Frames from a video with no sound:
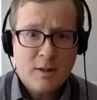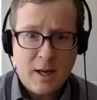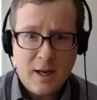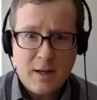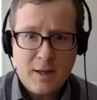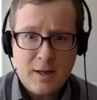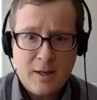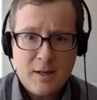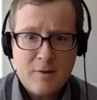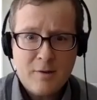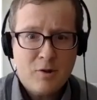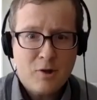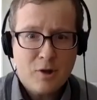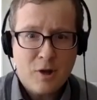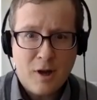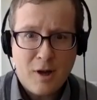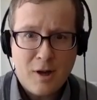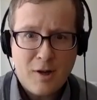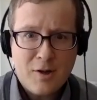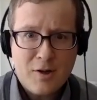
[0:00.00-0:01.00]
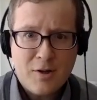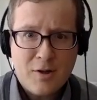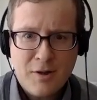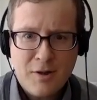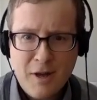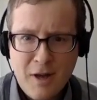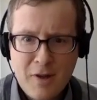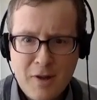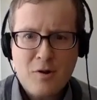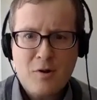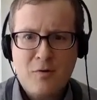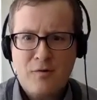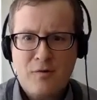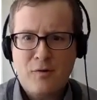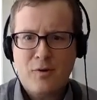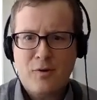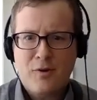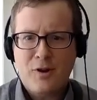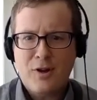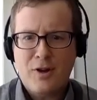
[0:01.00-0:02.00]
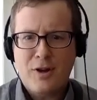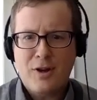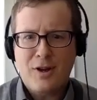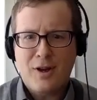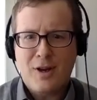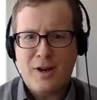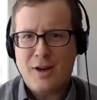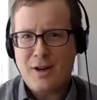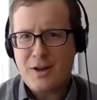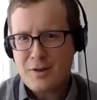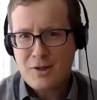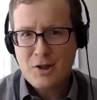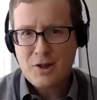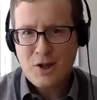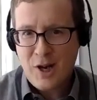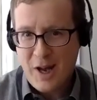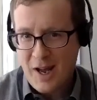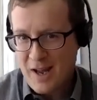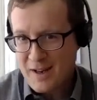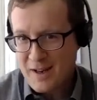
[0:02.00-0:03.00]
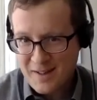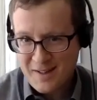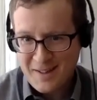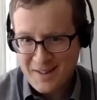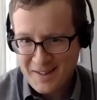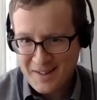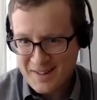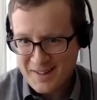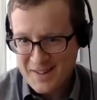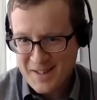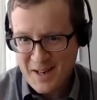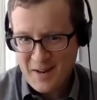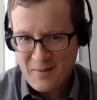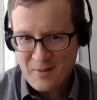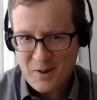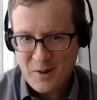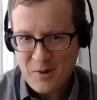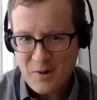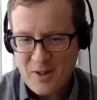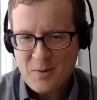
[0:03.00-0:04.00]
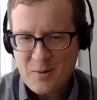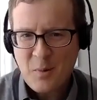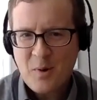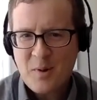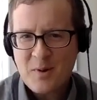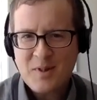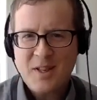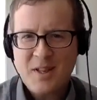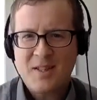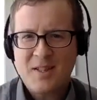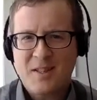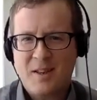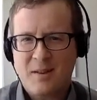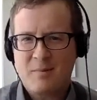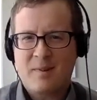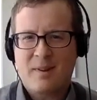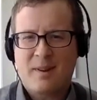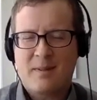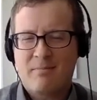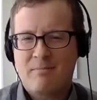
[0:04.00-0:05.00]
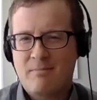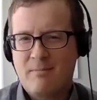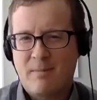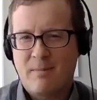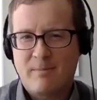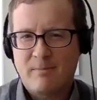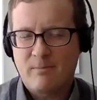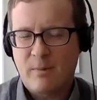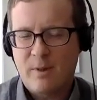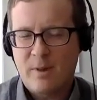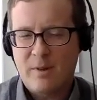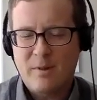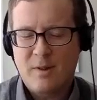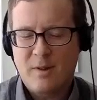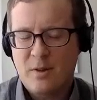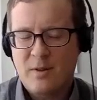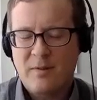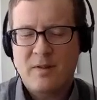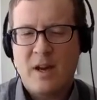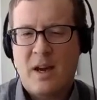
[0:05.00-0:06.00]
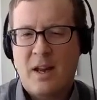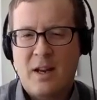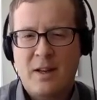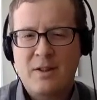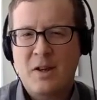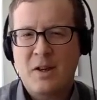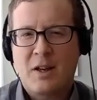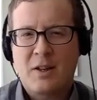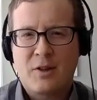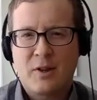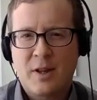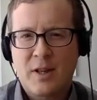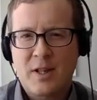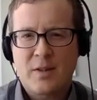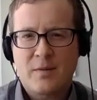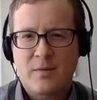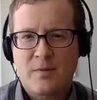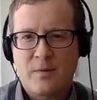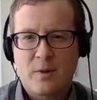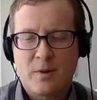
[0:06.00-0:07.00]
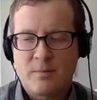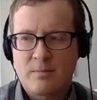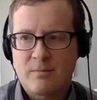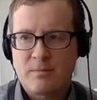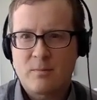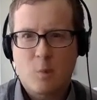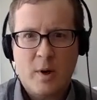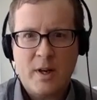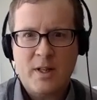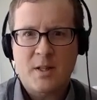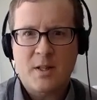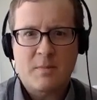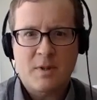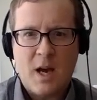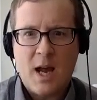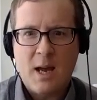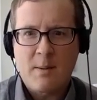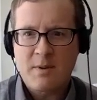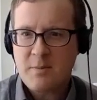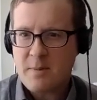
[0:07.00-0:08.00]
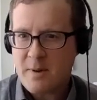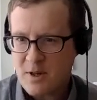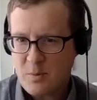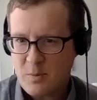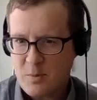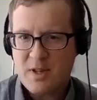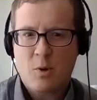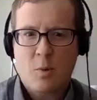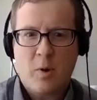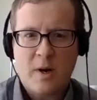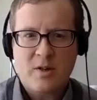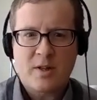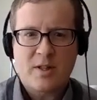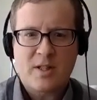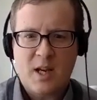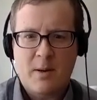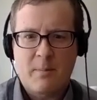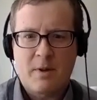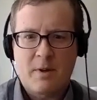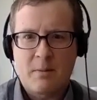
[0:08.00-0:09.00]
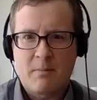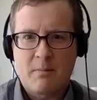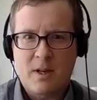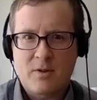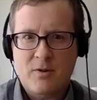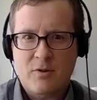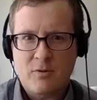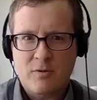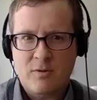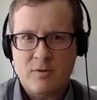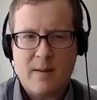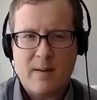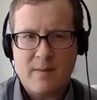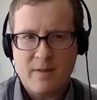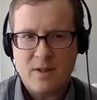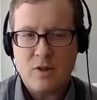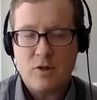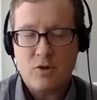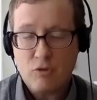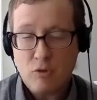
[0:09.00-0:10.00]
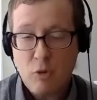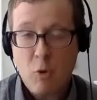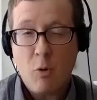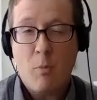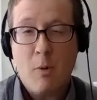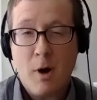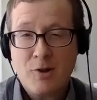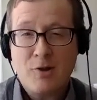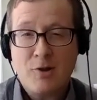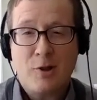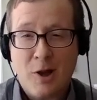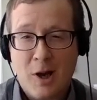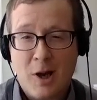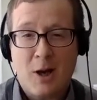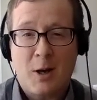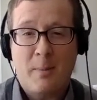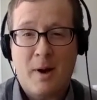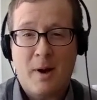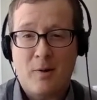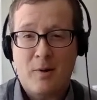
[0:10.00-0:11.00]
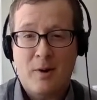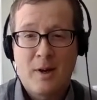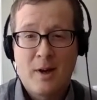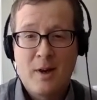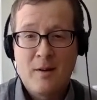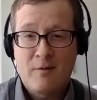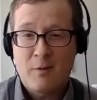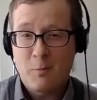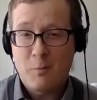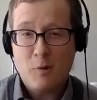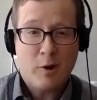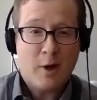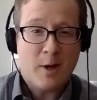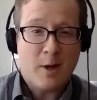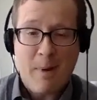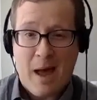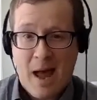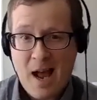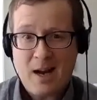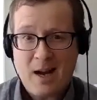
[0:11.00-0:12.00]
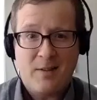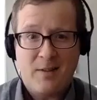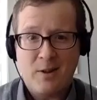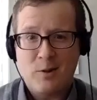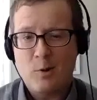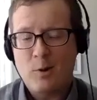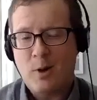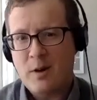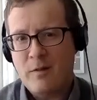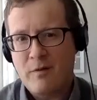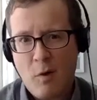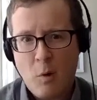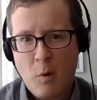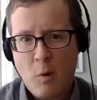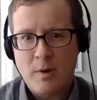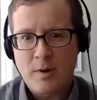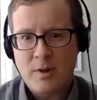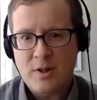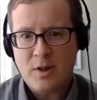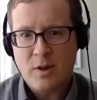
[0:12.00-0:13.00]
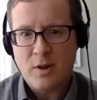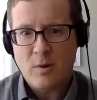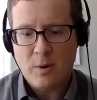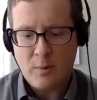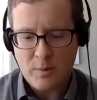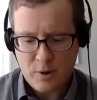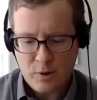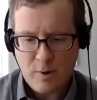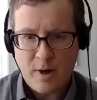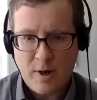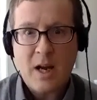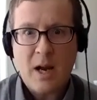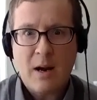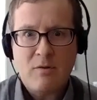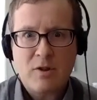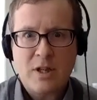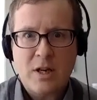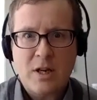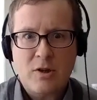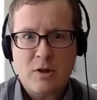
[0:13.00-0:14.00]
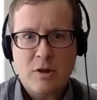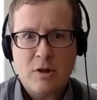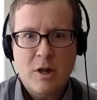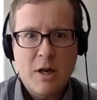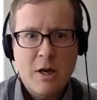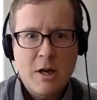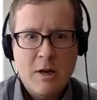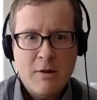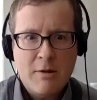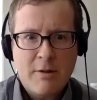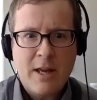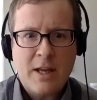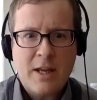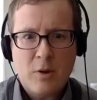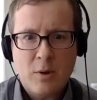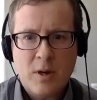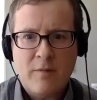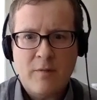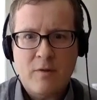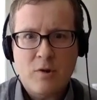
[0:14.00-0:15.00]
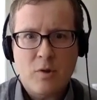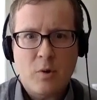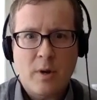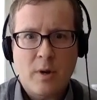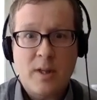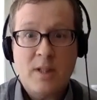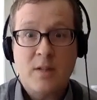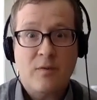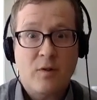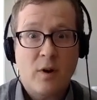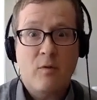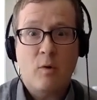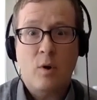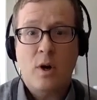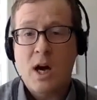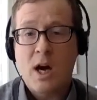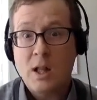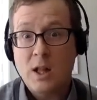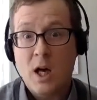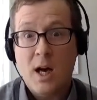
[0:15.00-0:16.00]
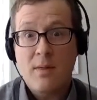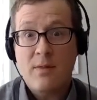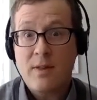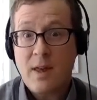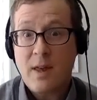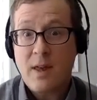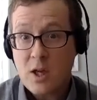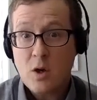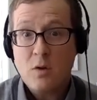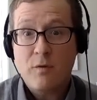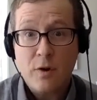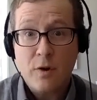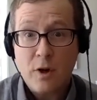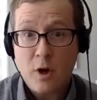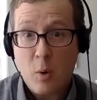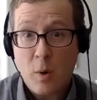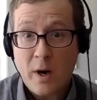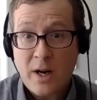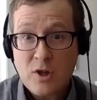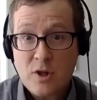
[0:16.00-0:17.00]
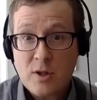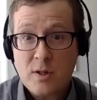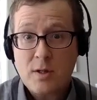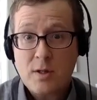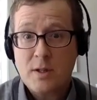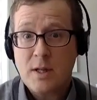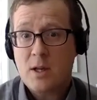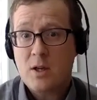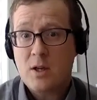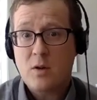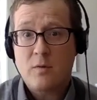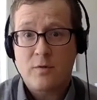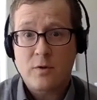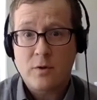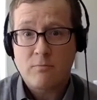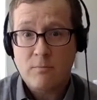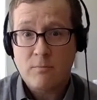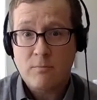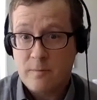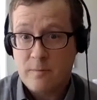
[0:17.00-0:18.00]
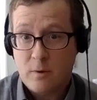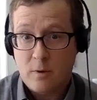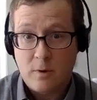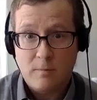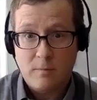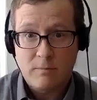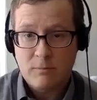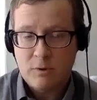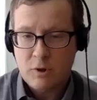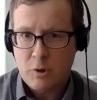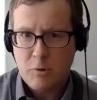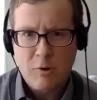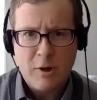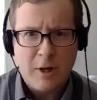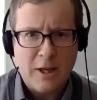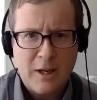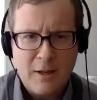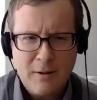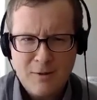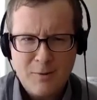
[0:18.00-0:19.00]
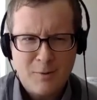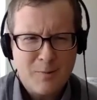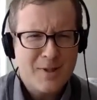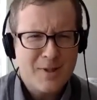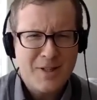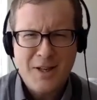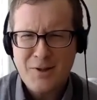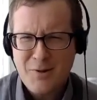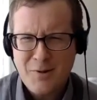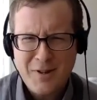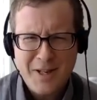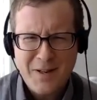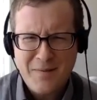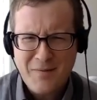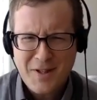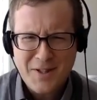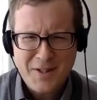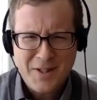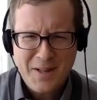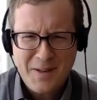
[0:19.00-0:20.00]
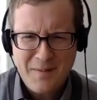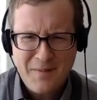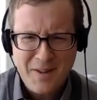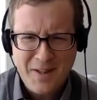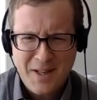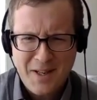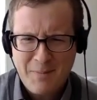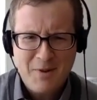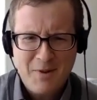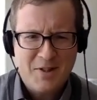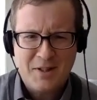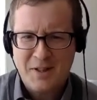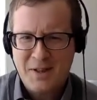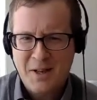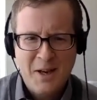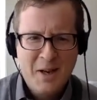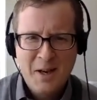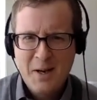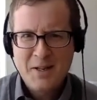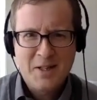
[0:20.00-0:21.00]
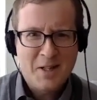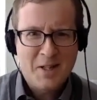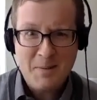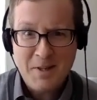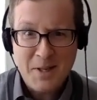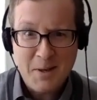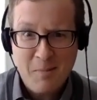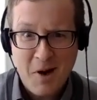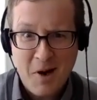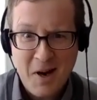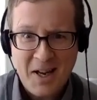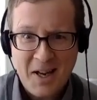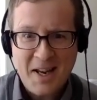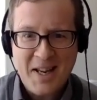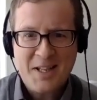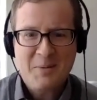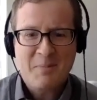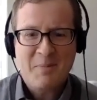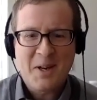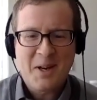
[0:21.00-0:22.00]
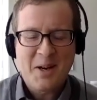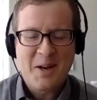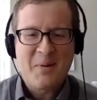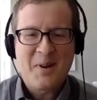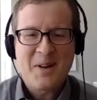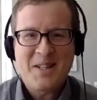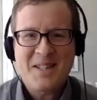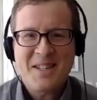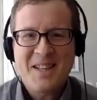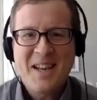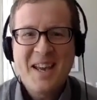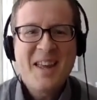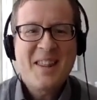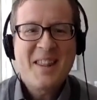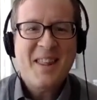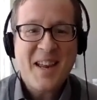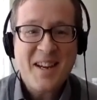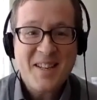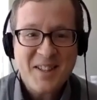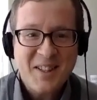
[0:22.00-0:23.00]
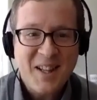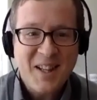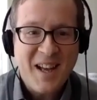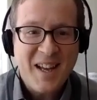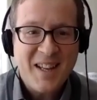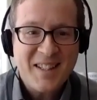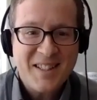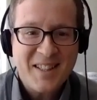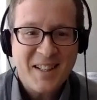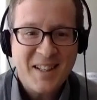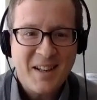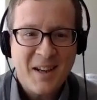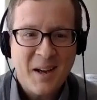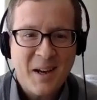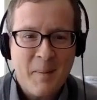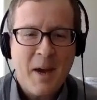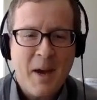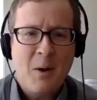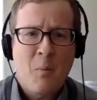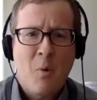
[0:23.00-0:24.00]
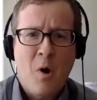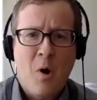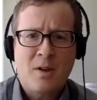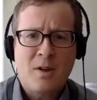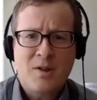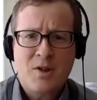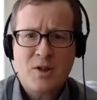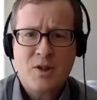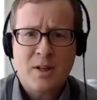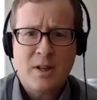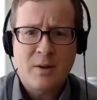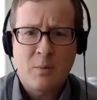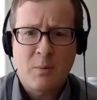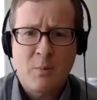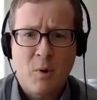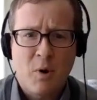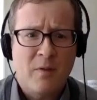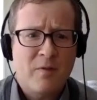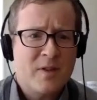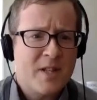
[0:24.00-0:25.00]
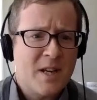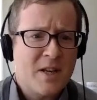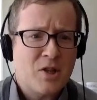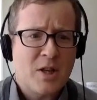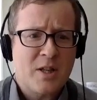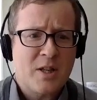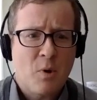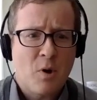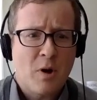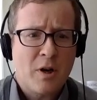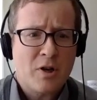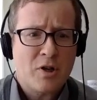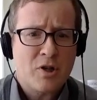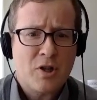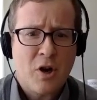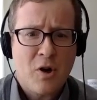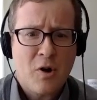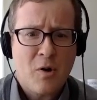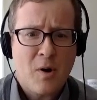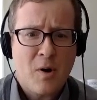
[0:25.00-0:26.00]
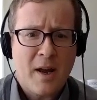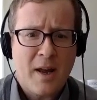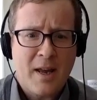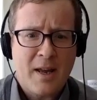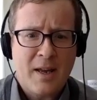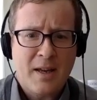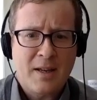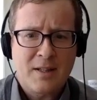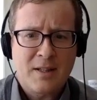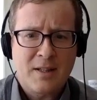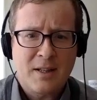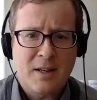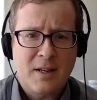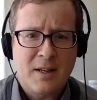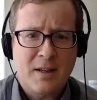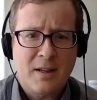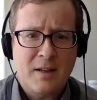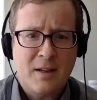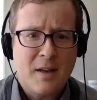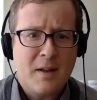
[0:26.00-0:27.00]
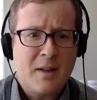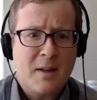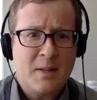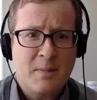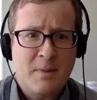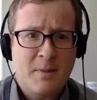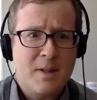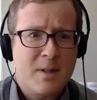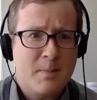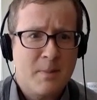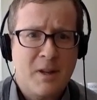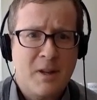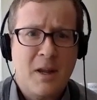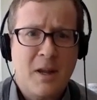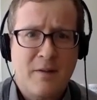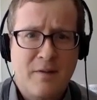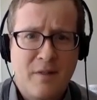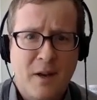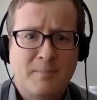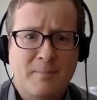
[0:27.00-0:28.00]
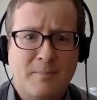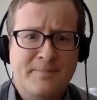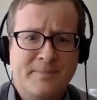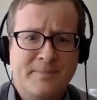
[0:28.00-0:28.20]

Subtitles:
Katie, Josh, thank you for the chat this afternoon. It's one of those things we could have gone on talking to you guys for quite some time, especially these questions coming in, because there's obviously so much to talk about from looking back and then looking forward. So it was a great conversation. Thank you again for joining us. And for everyone online, thank you for your questions. Thank you for tuning in. Do we say tuning in for this kind of a thing? I'm used to CBC broadcasts, but anyways, thanks a lot. I'm Adam Walsh, a reporter for St. John's Morning Show. And yeah, it's been a lot of fun.